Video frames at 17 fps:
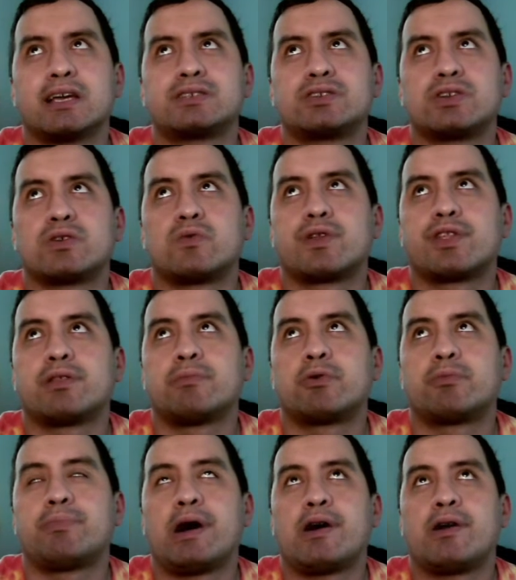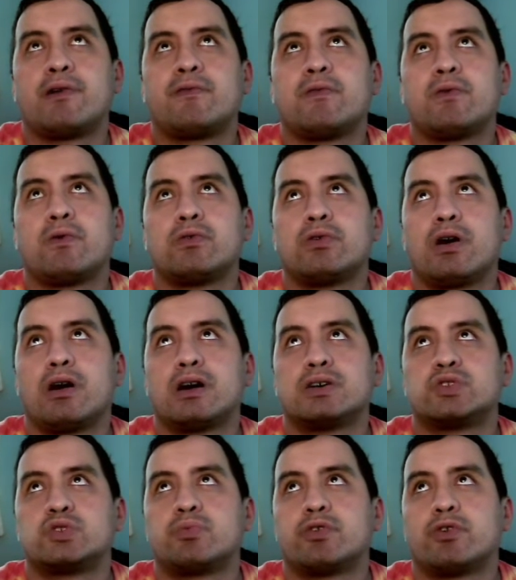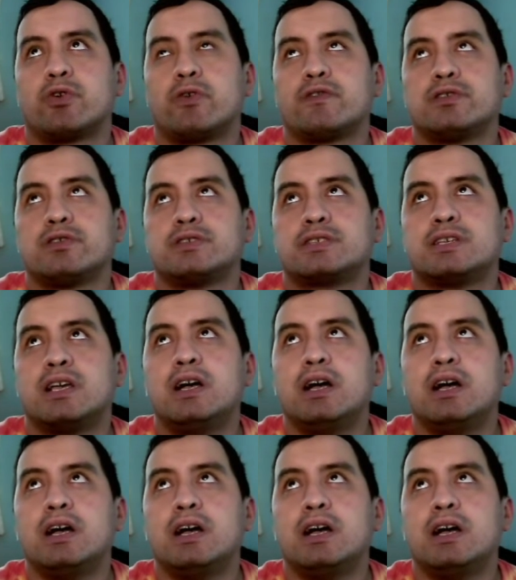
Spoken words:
tier, one of the more powerful supernovas.